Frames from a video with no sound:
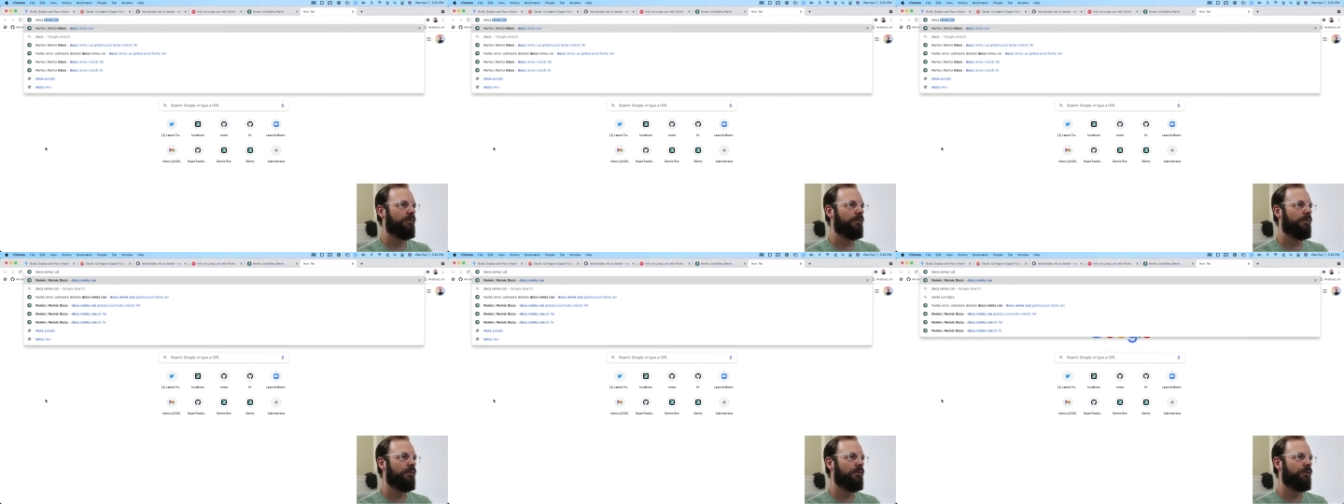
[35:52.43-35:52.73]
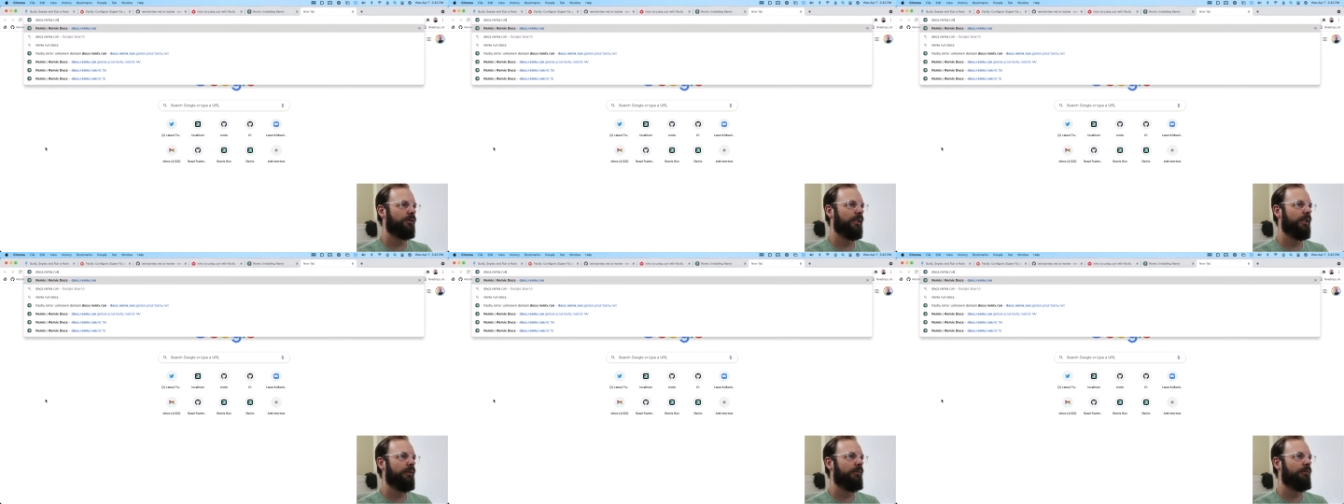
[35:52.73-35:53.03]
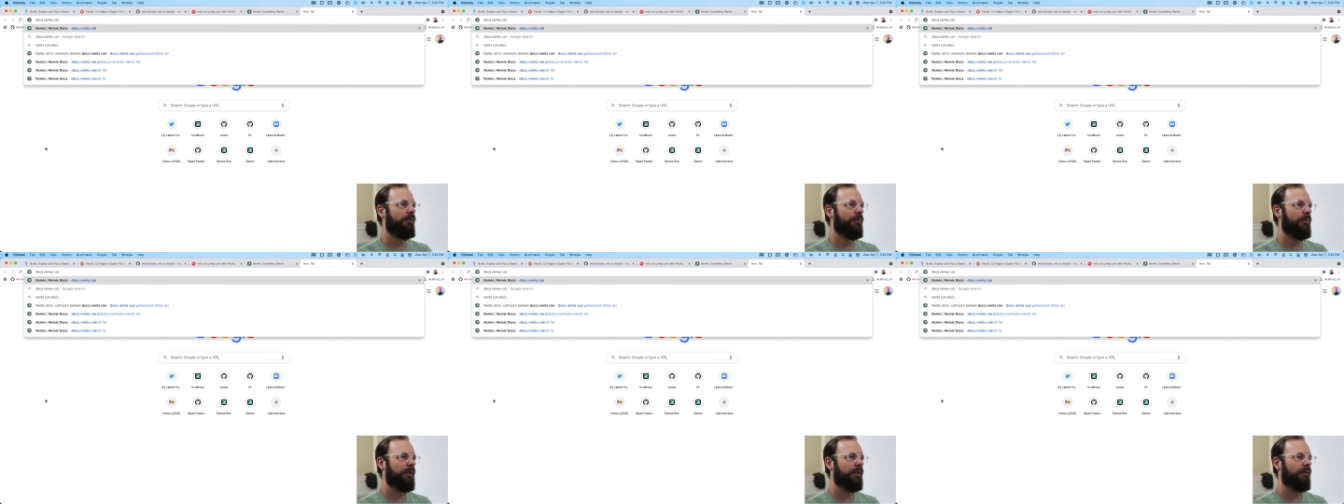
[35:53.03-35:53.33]
send it
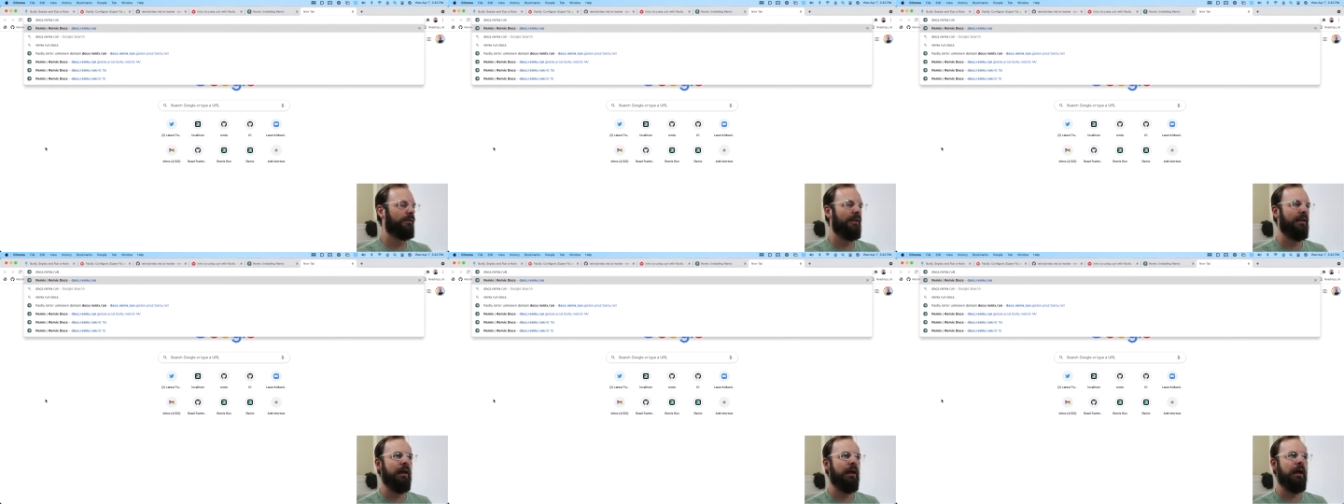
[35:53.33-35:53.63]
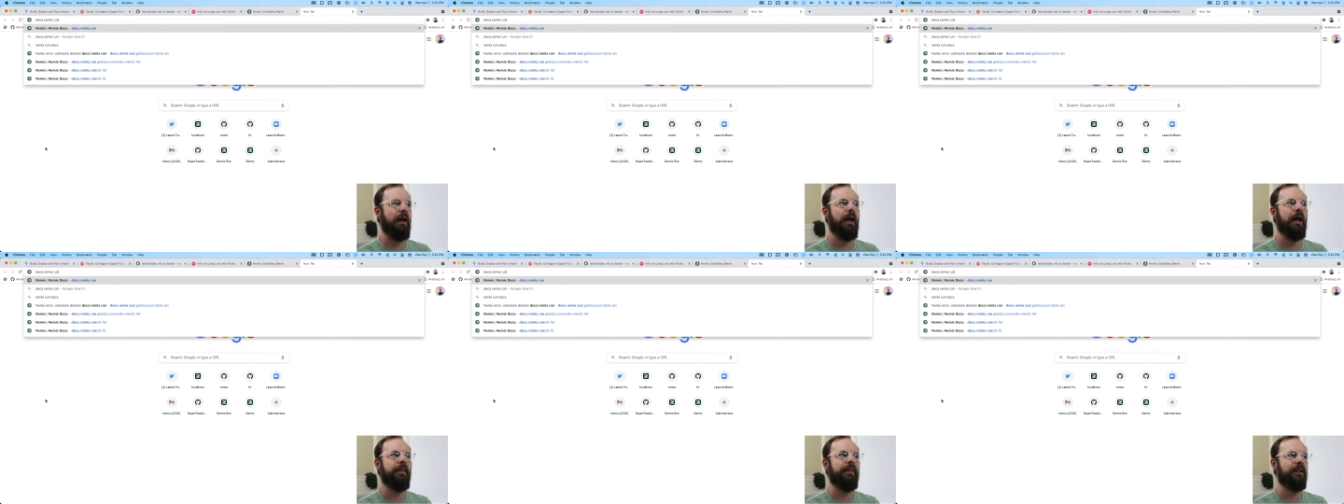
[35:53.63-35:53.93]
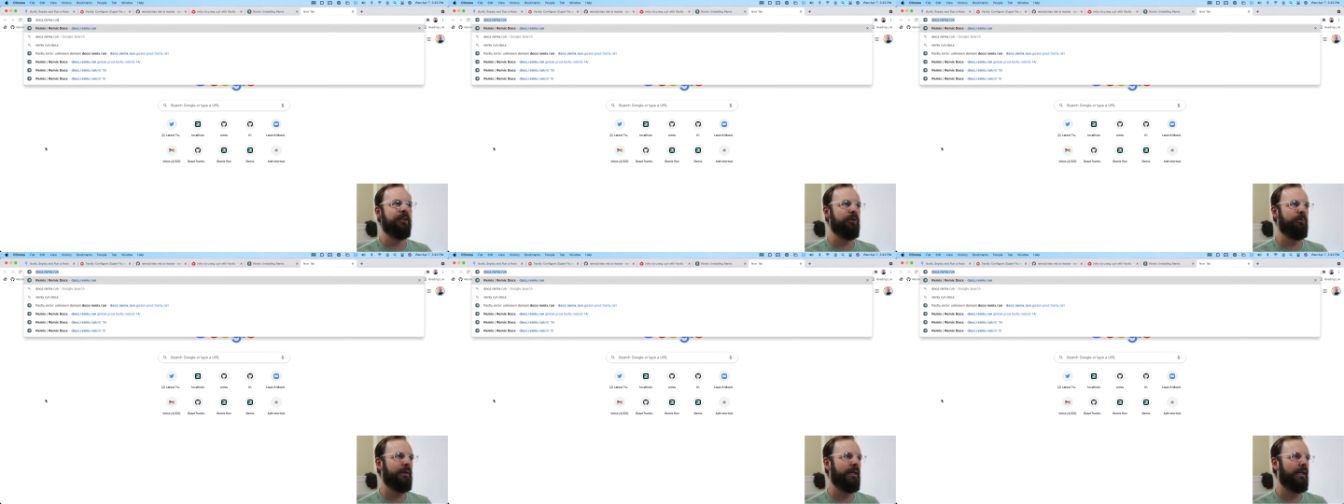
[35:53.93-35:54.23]
from it. Nah,
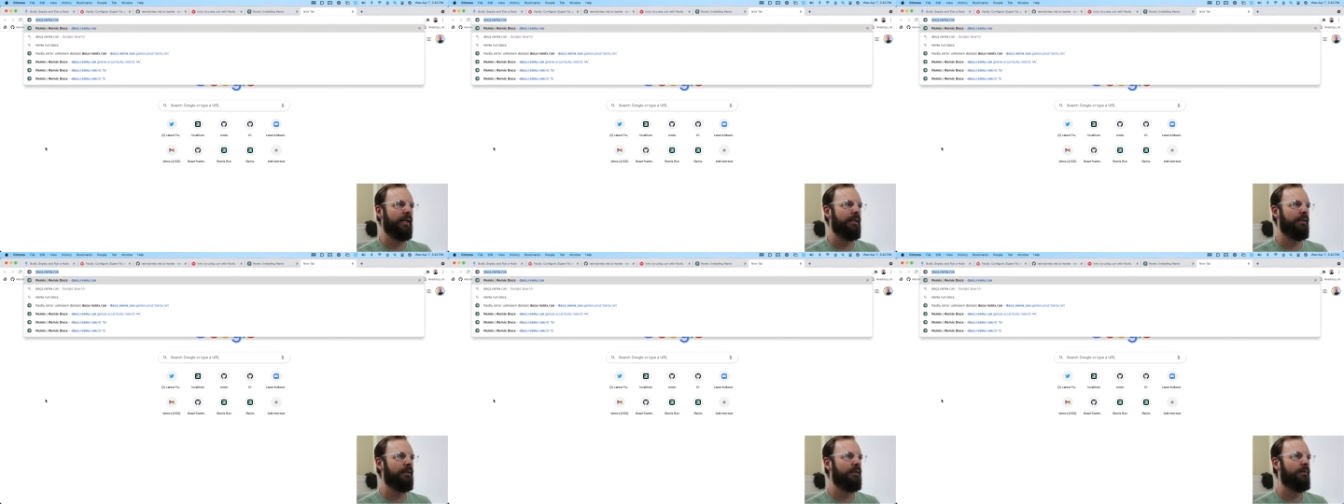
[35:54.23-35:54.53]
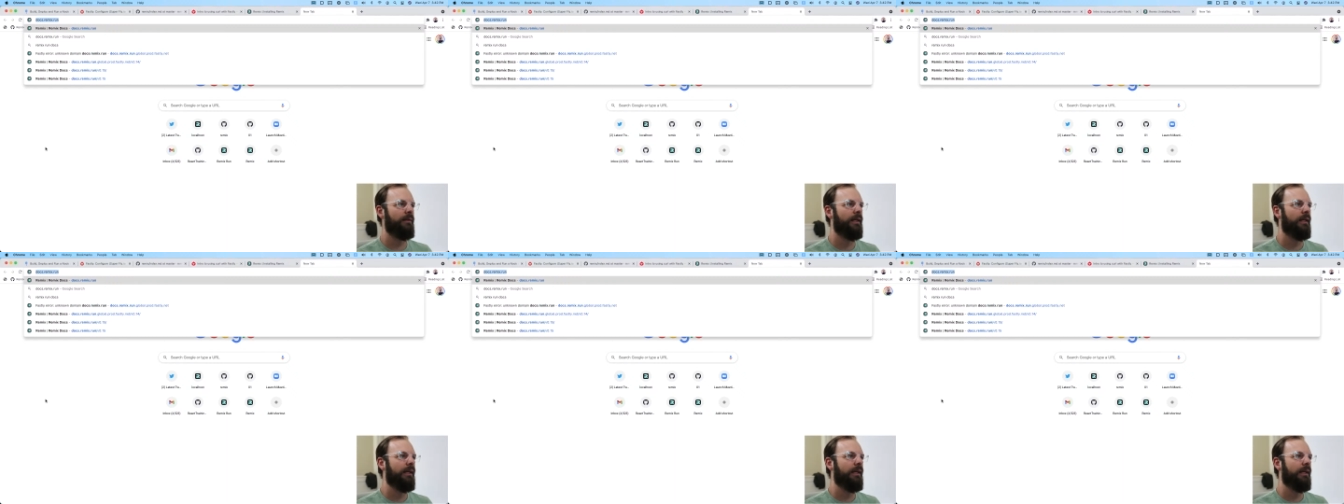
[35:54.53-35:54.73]
that's a bad idea.